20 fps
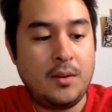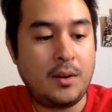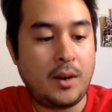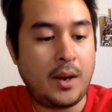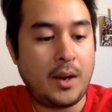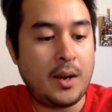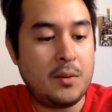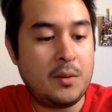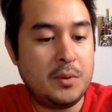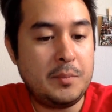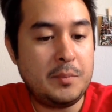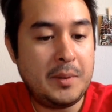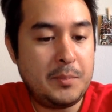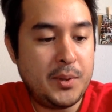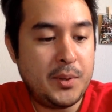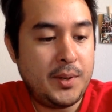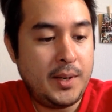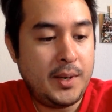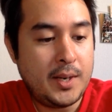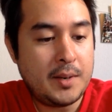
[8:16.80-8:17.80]
will be
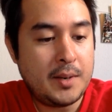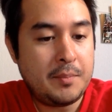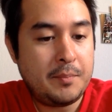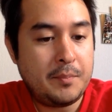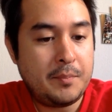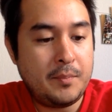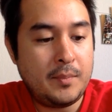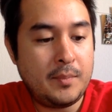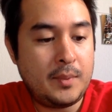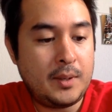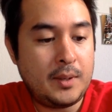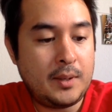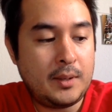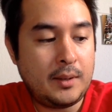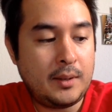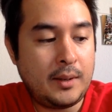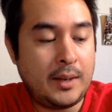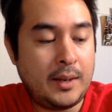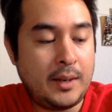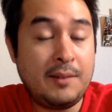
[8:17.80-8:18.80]
putting up
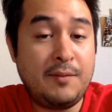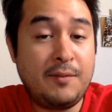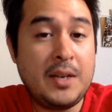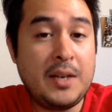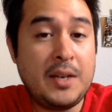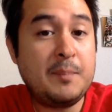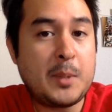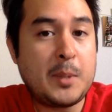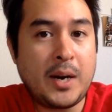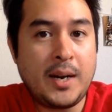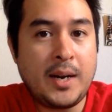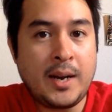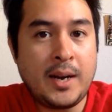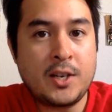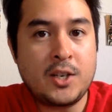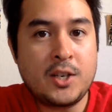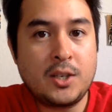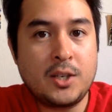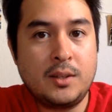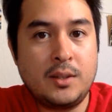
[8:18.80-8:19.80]
an Eventbrite
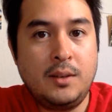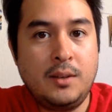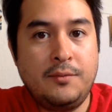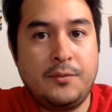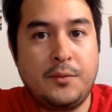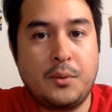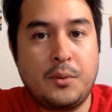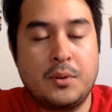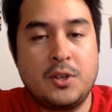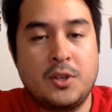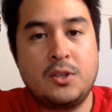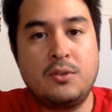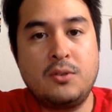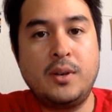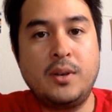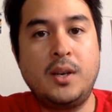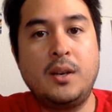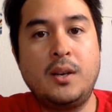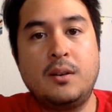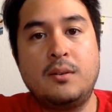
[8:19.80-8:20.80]
actually for the
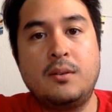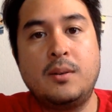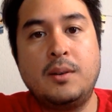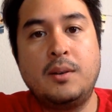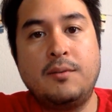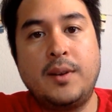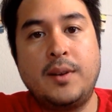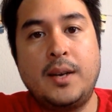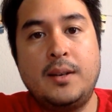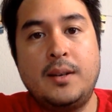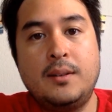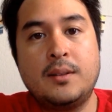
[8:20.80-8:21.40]
Suihiro event,